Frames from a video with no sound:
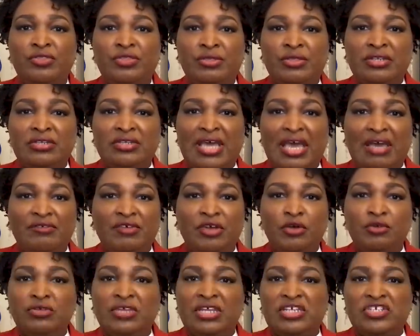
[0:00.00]
the
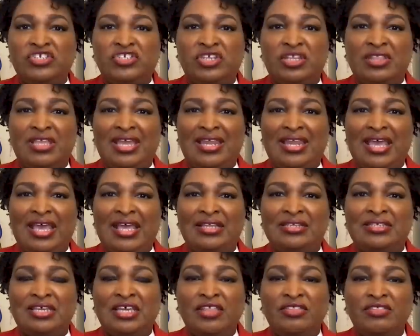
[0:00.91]
Navajo Nation that
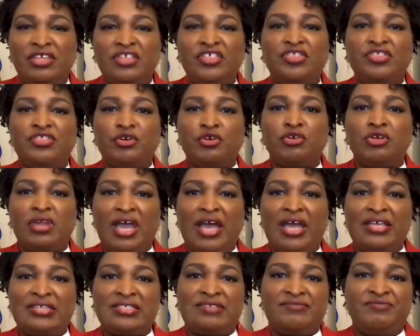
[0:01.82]
had the third
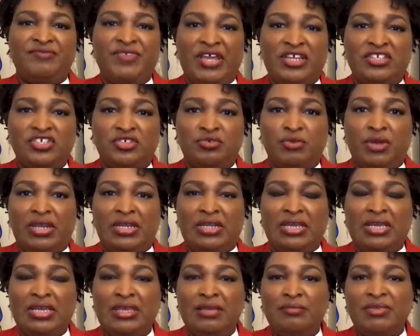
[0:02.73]
highest infection
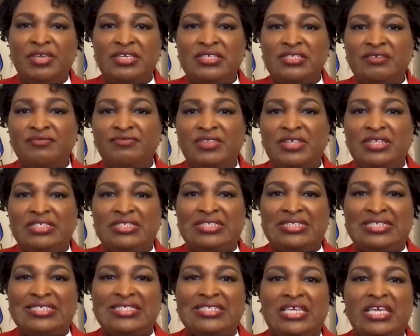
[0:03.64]
rate because of the
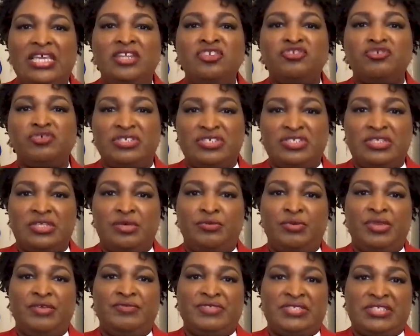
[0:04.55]
disinterest
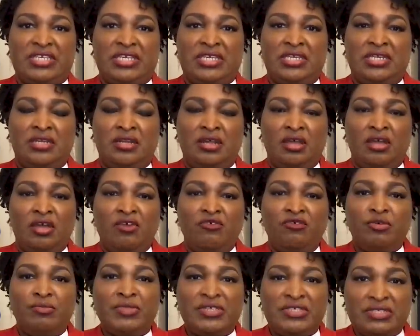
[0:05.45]
that we have seen
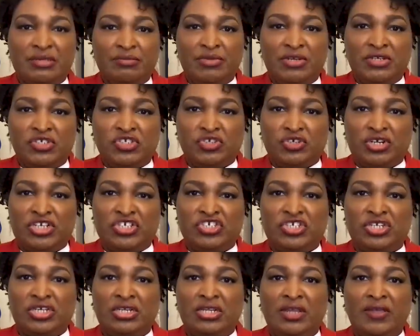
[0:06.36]
from this
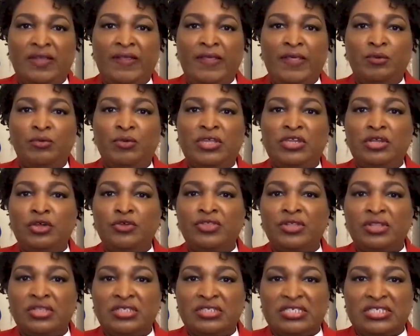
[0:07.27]
administration. We know
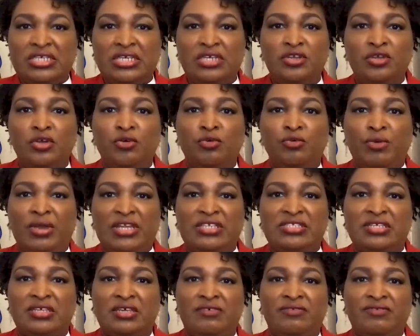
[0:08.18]
that Latino
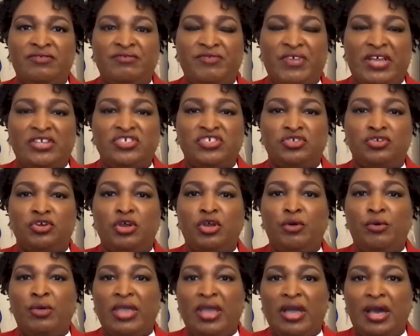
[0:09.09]
rates of infection are
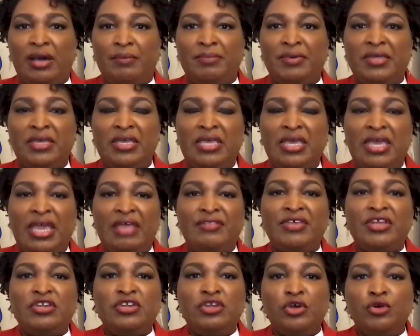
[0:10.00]
going up
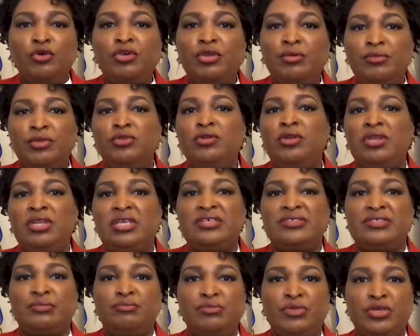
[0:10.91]
and that no community
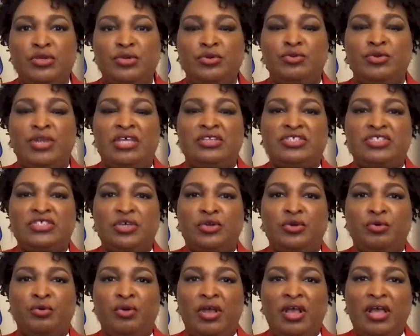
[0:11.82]
is immune. And
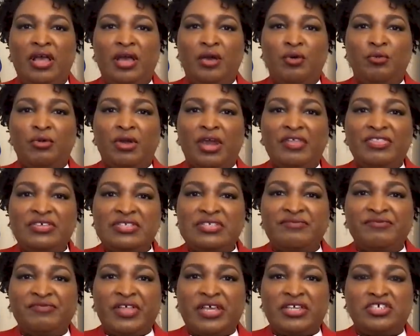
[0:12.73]
so we're at
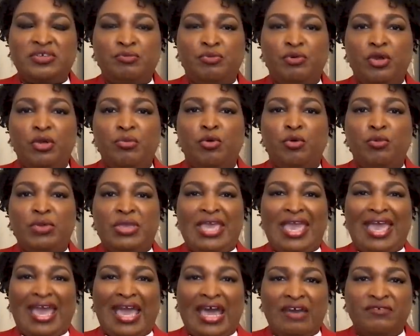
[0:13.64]
this inflection point where we
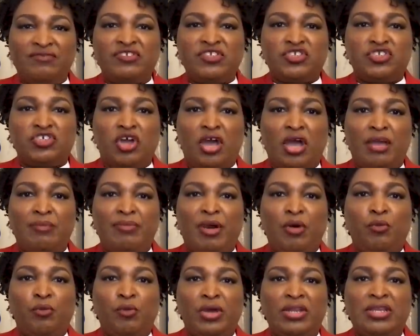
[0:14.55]
have to talk
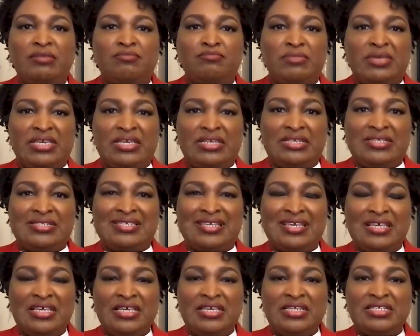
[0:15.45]
about what it
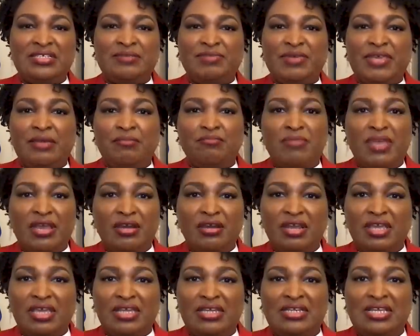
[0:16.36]
means to be
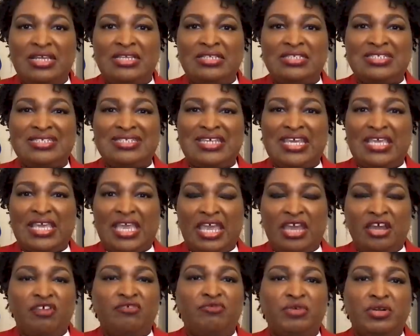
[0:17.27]
American and to take
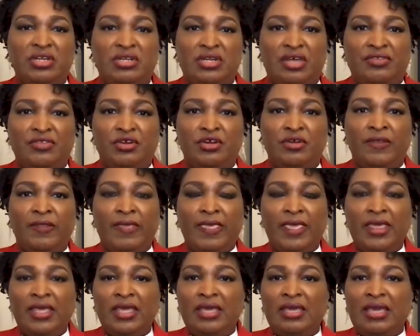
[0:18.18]
care of one another.
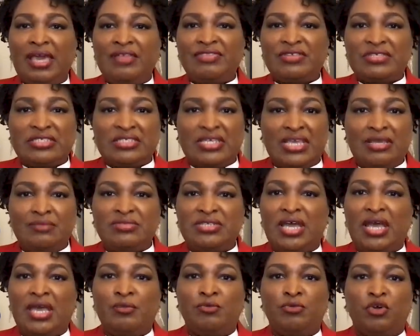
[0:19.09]
At the same
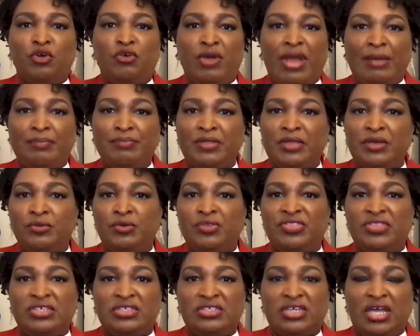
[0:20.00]
time, we're grappling
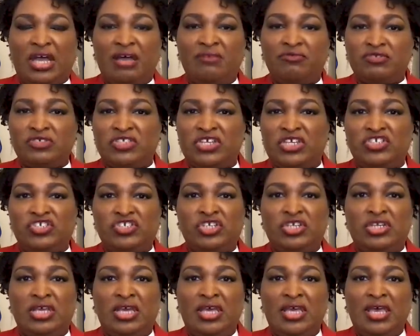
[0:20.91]
with the
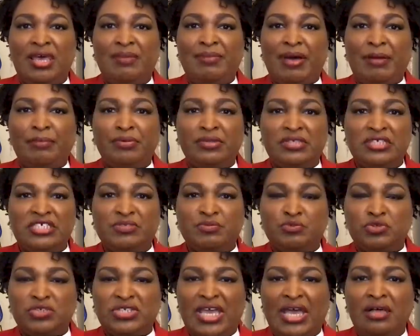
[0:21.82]
conversation about police
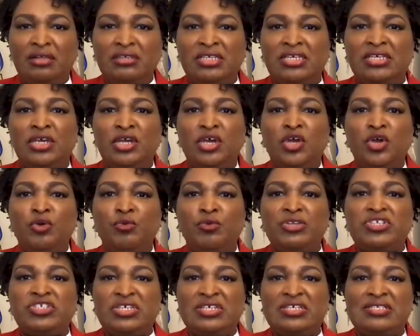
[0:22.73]
brutality,
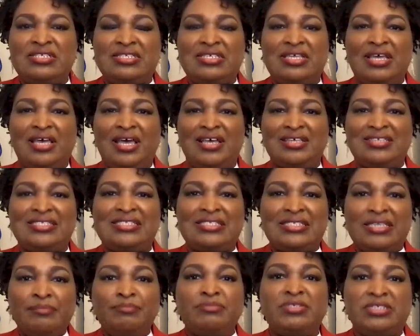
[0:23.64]
which is a
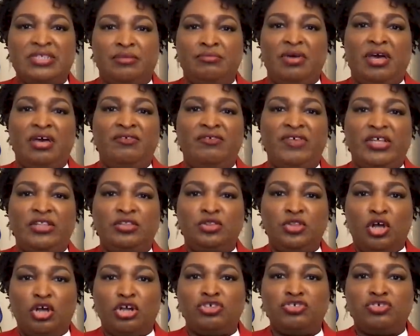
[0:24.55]
symptom of a
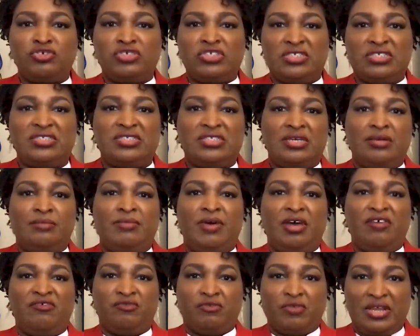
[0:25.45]
larger
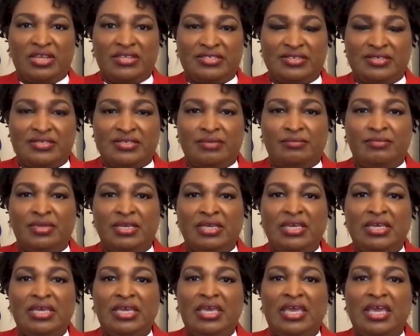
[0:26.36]
system of racism.
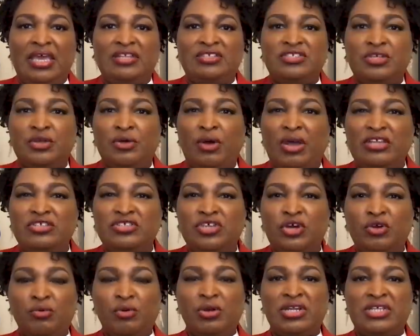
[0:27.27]
And so I
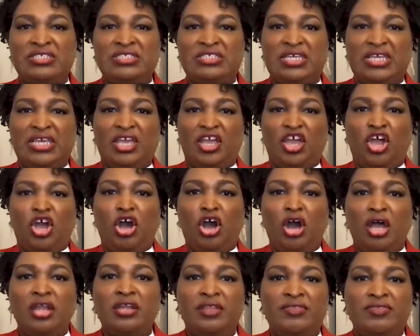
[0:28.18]
don't want us to get
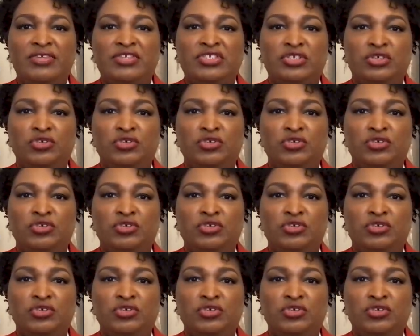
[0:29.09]
caught in this